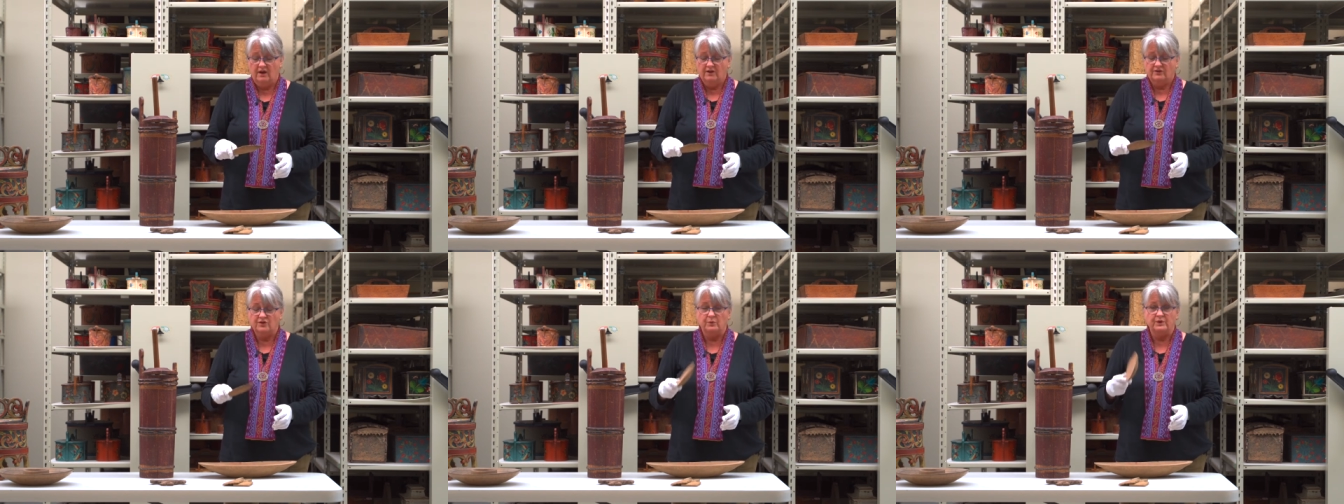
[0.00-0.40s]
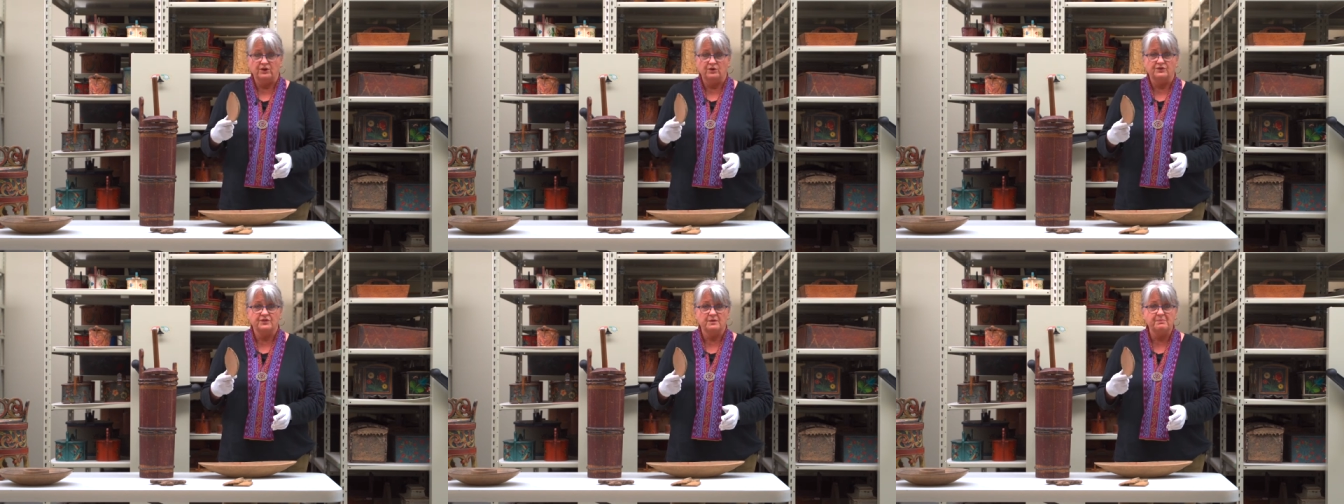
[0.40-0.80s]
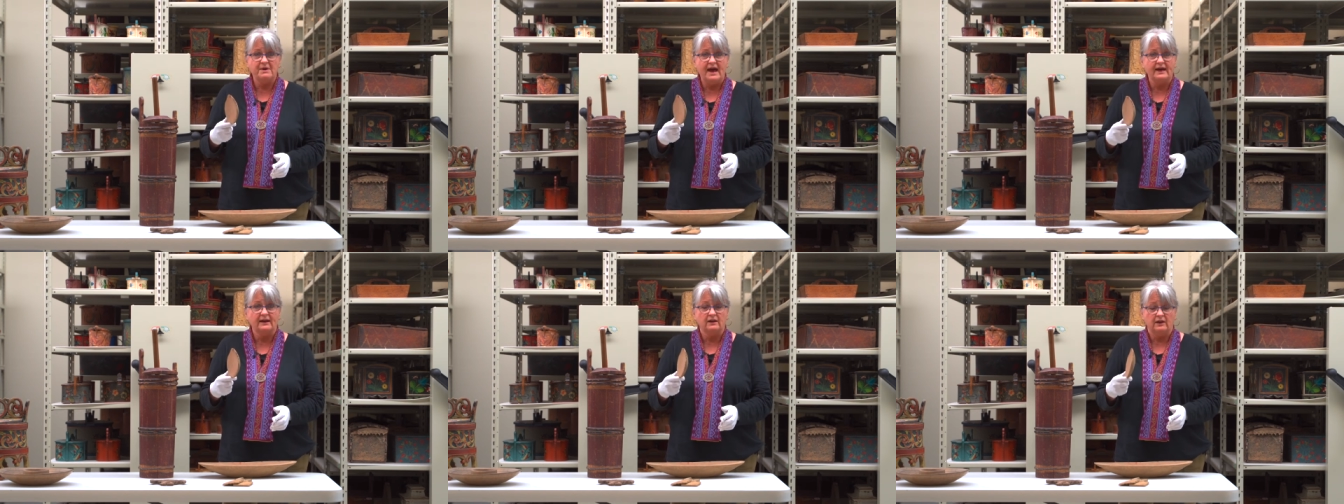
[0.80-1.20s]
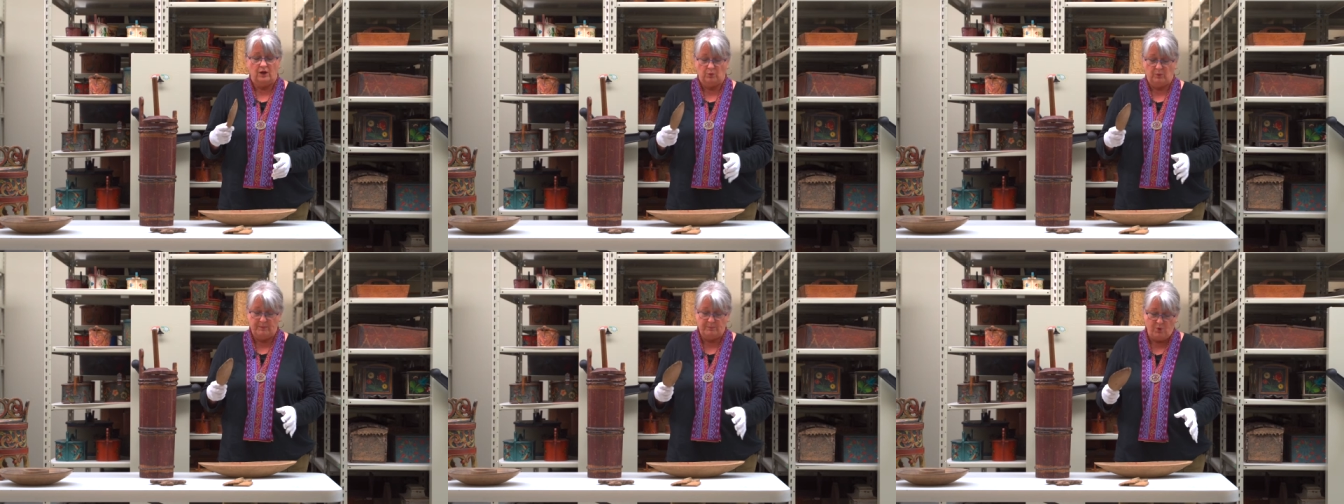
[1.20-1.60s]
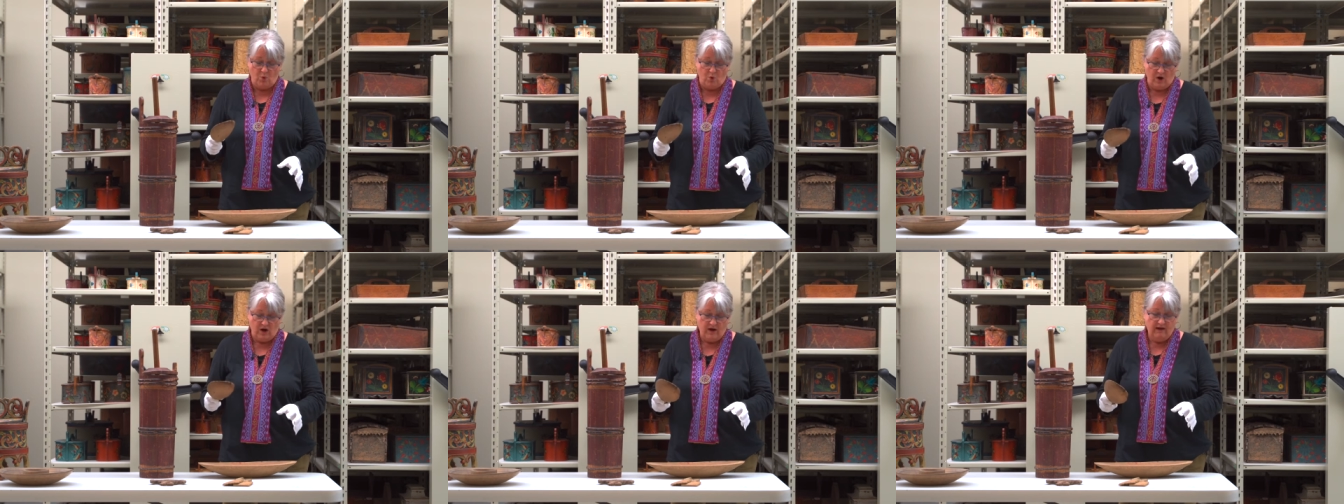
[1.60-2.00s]
So we use the paddle and we
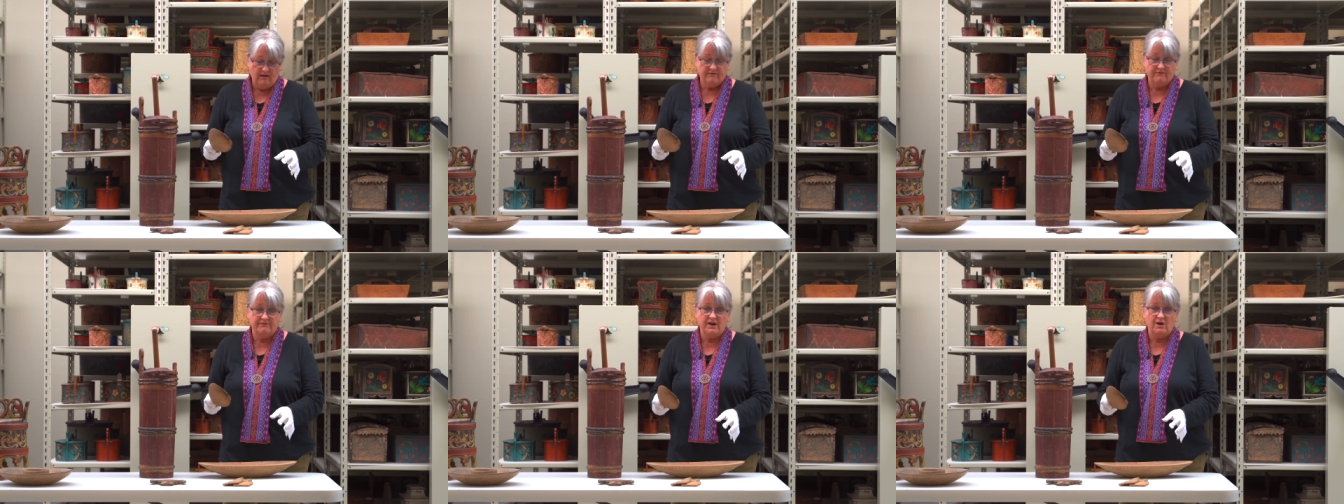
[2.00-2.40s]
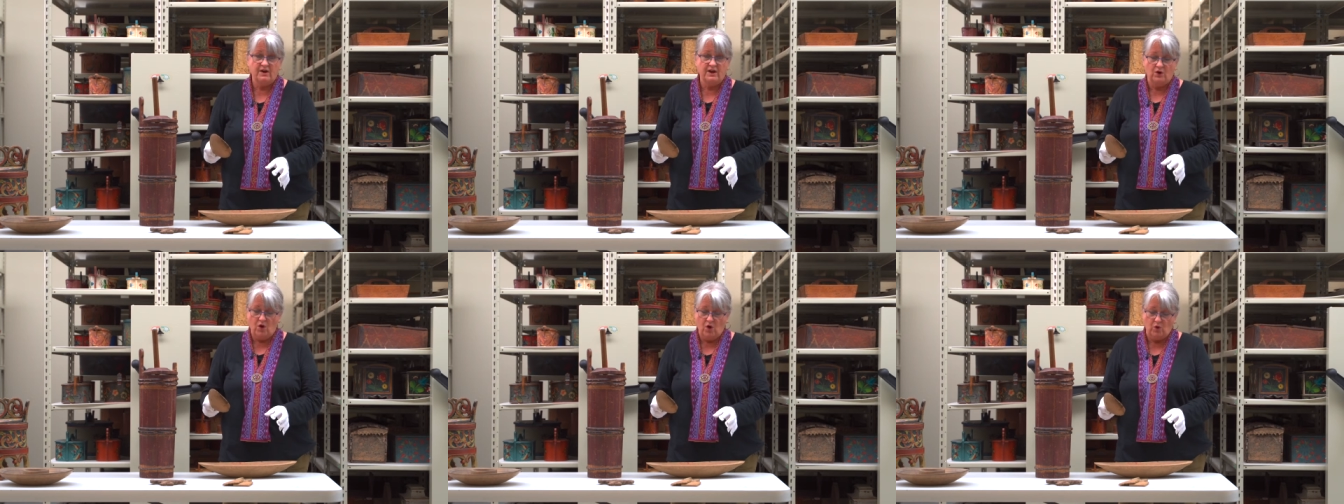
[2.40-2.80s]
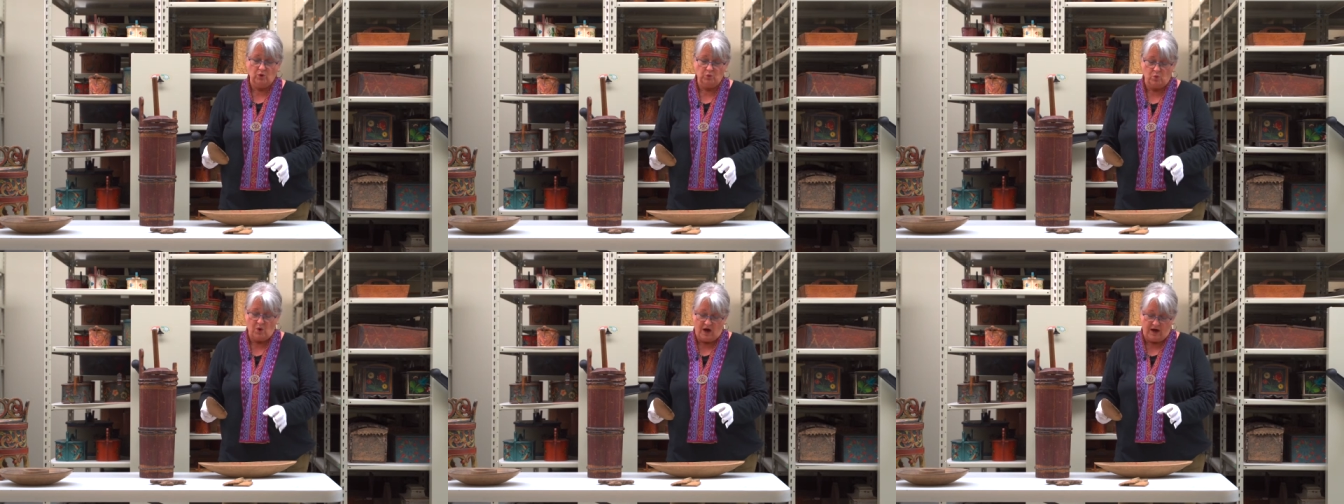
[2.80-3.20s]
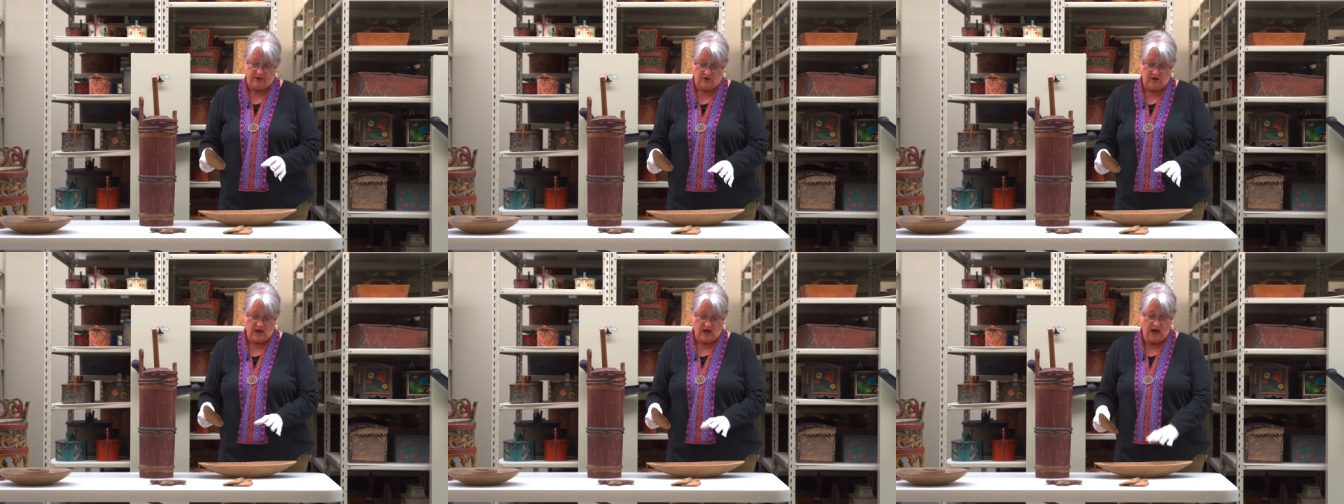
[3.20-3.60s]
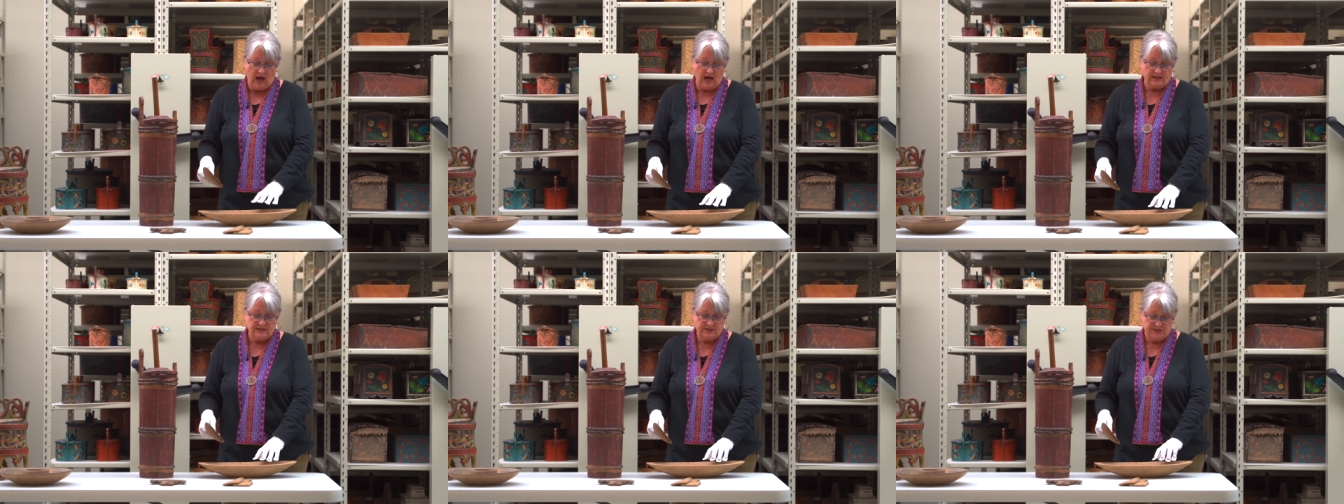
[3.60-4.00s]
pour very cold water
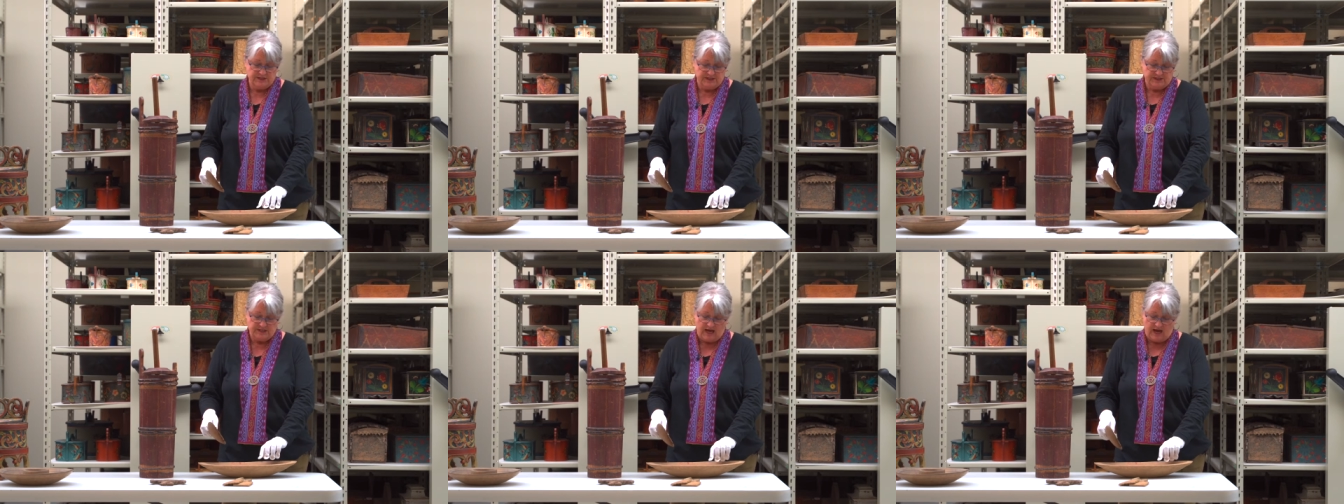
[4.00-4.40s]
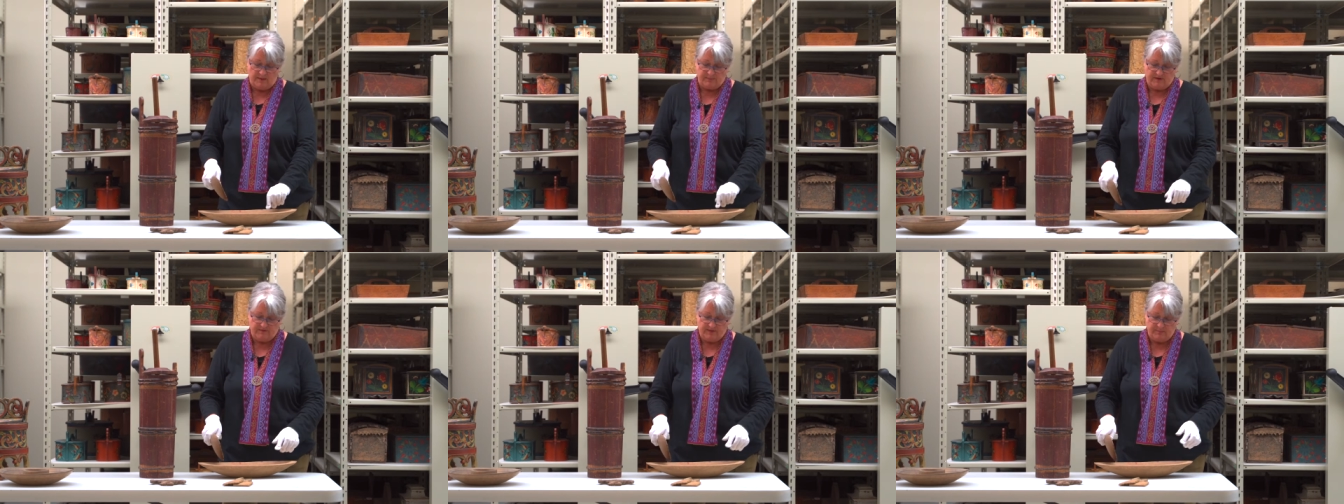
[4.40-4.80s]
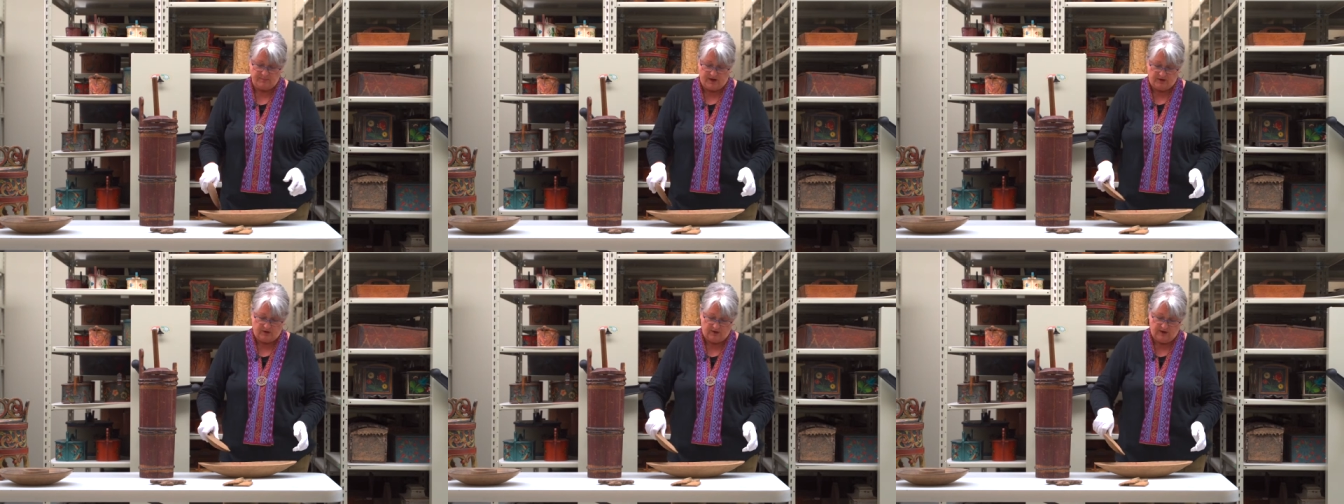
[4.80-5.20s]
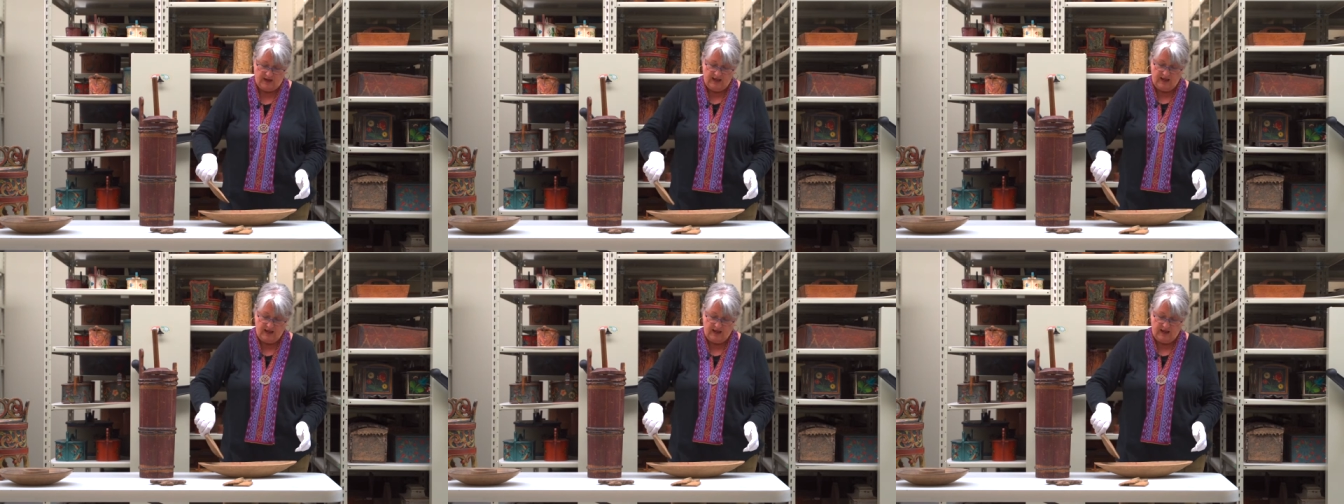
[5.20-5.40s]
onto the top of the butter,